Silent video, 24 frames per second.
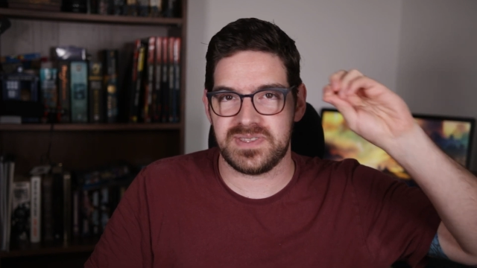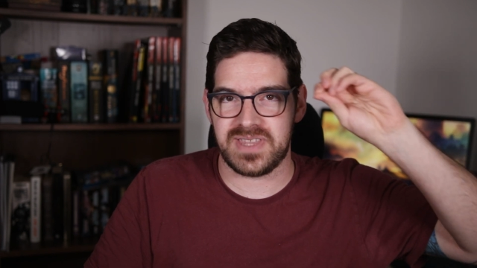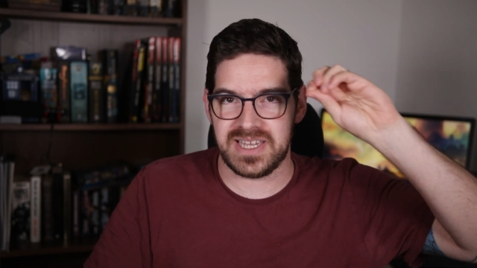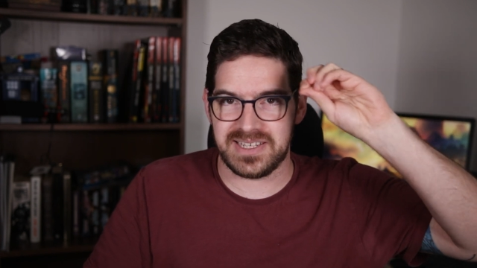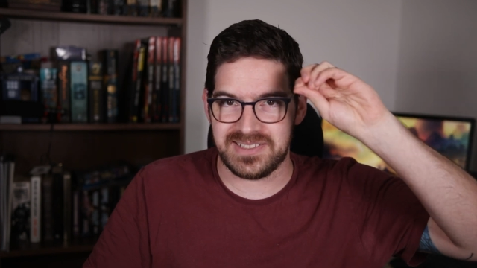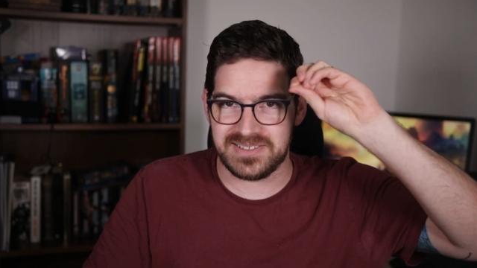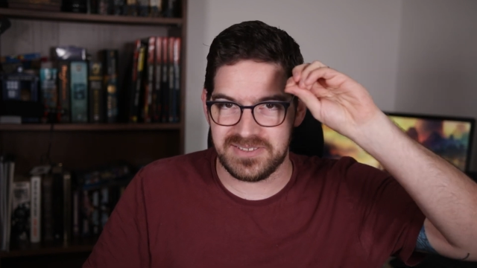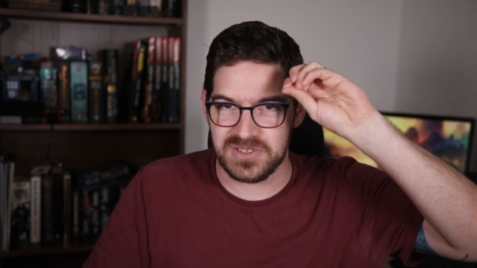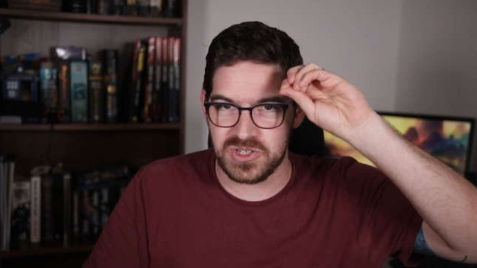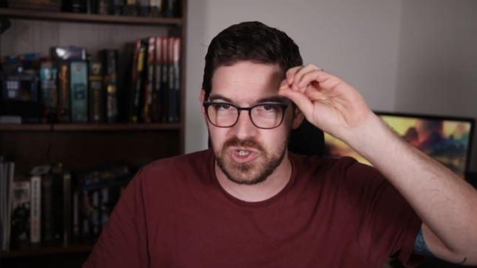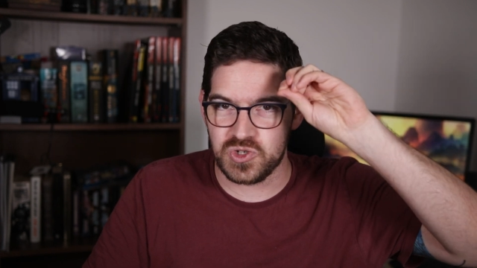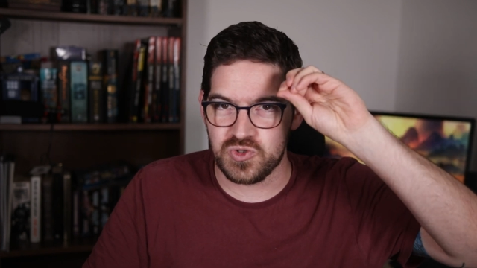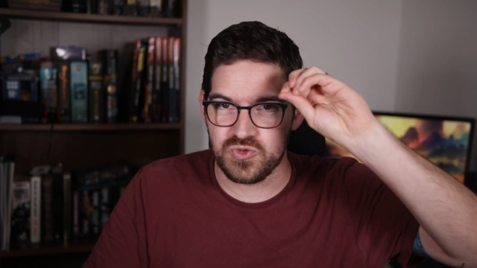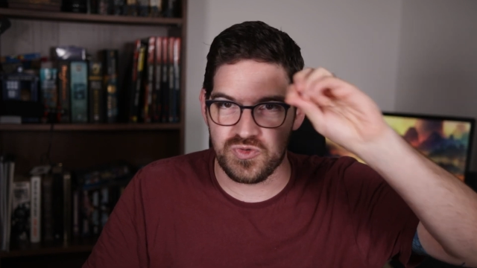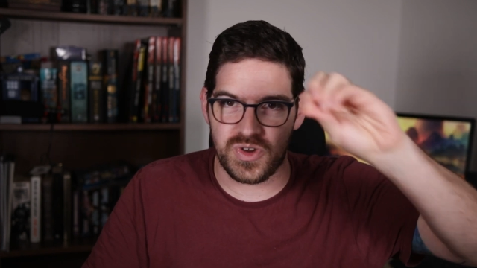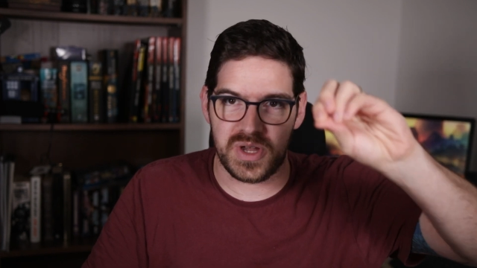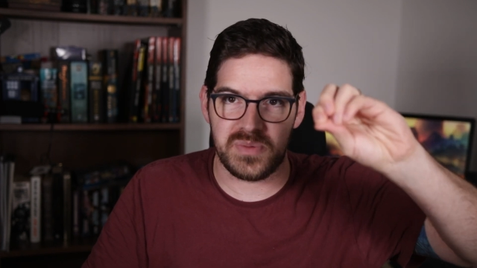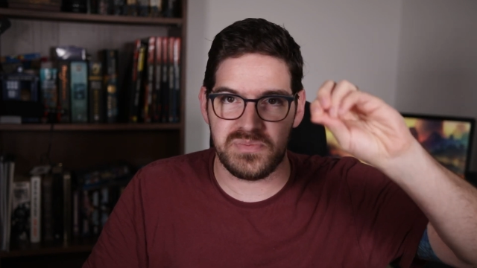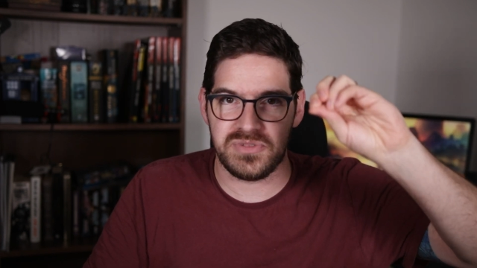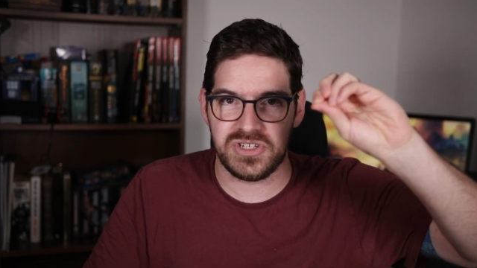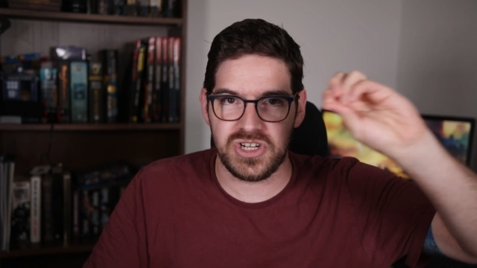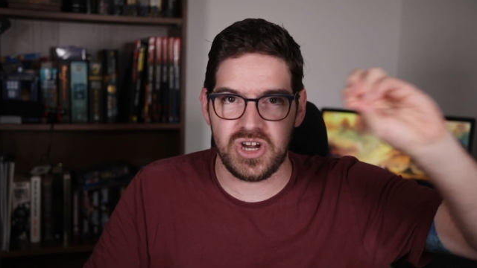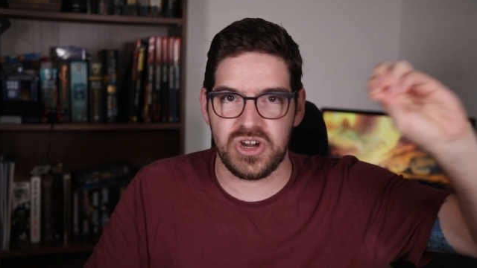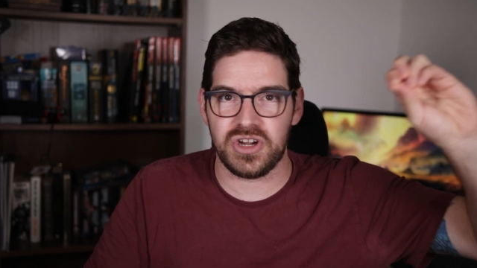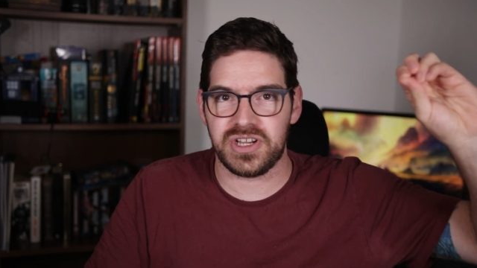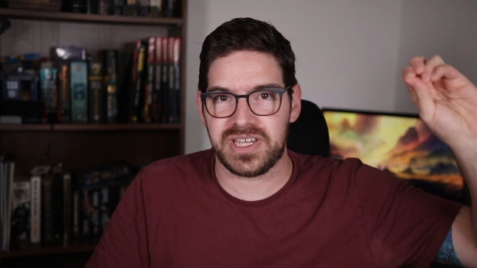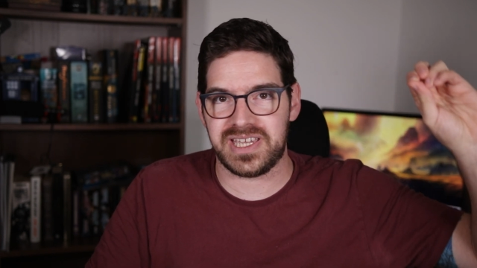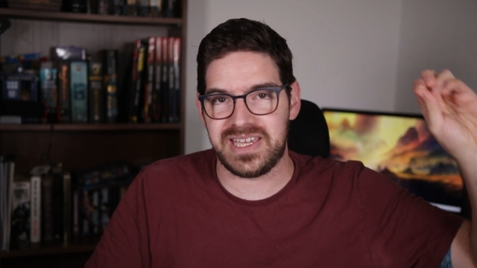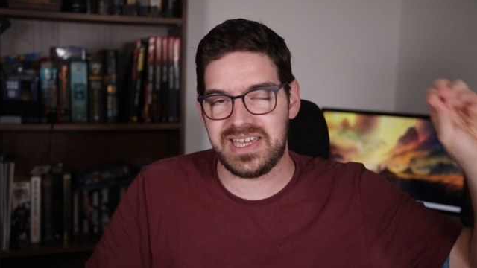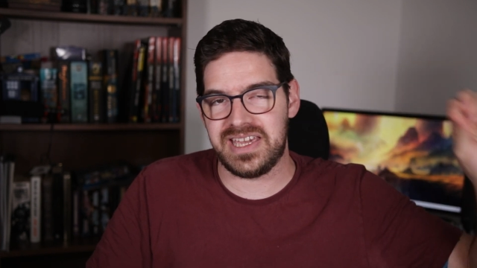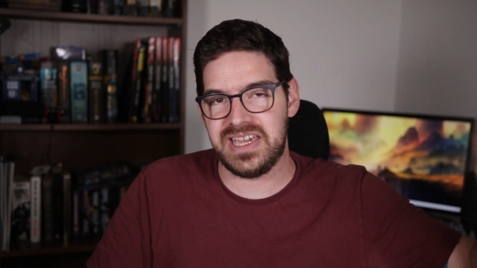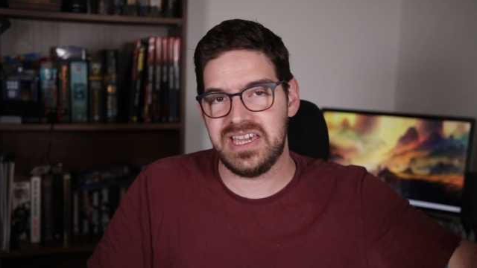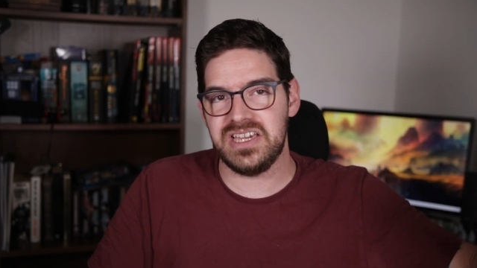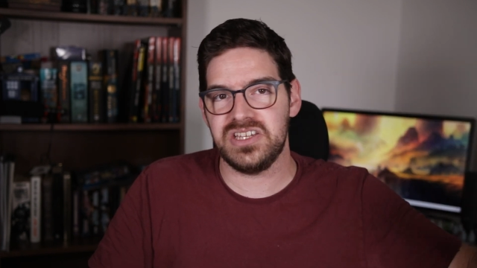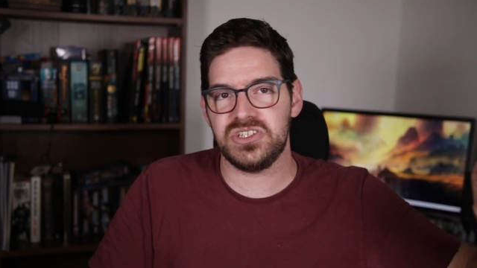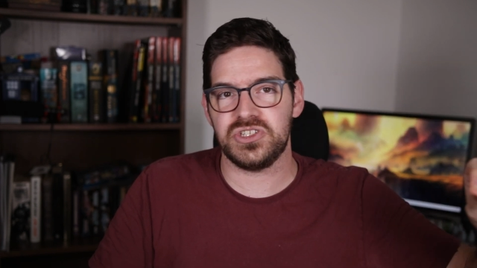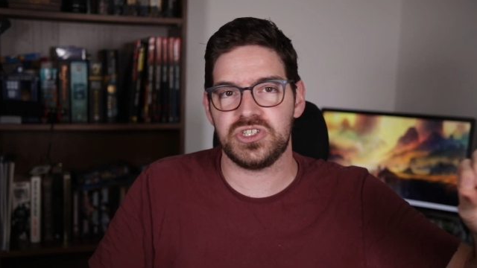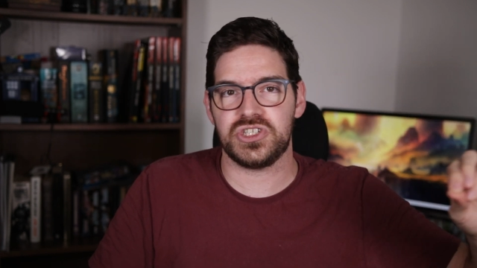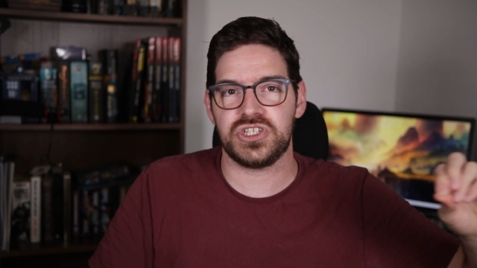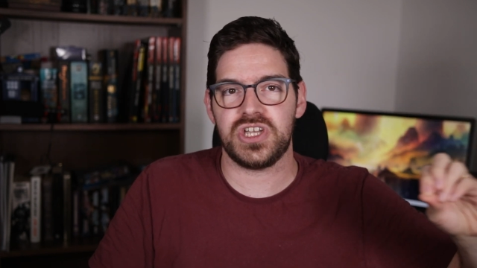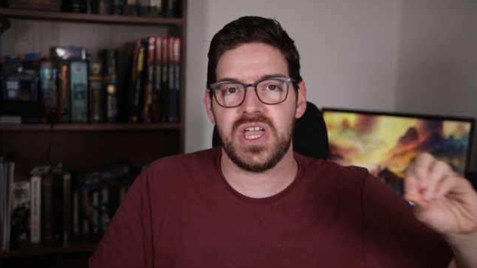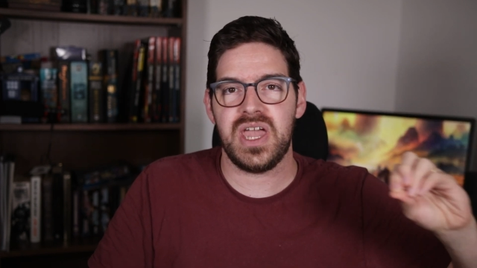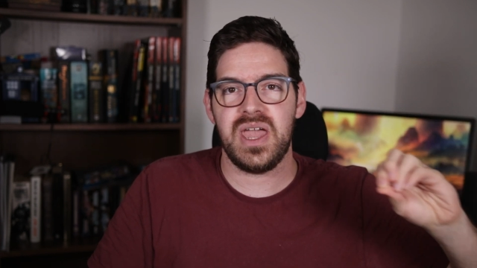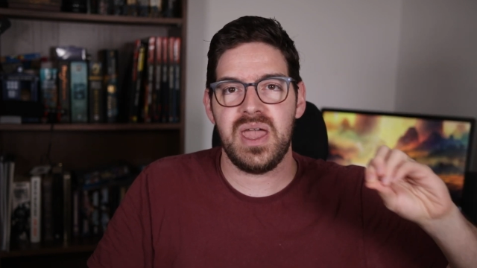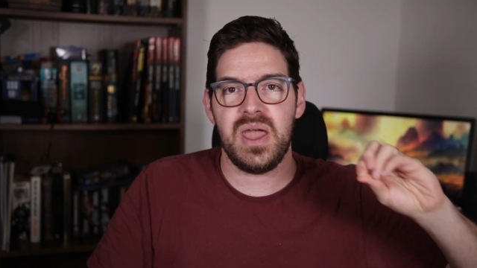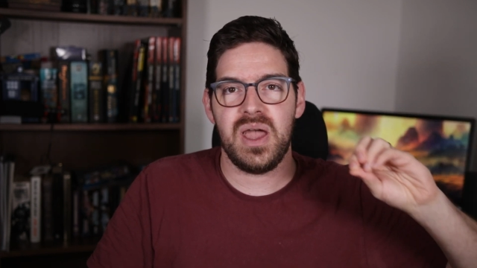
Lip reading: the grimdark itch,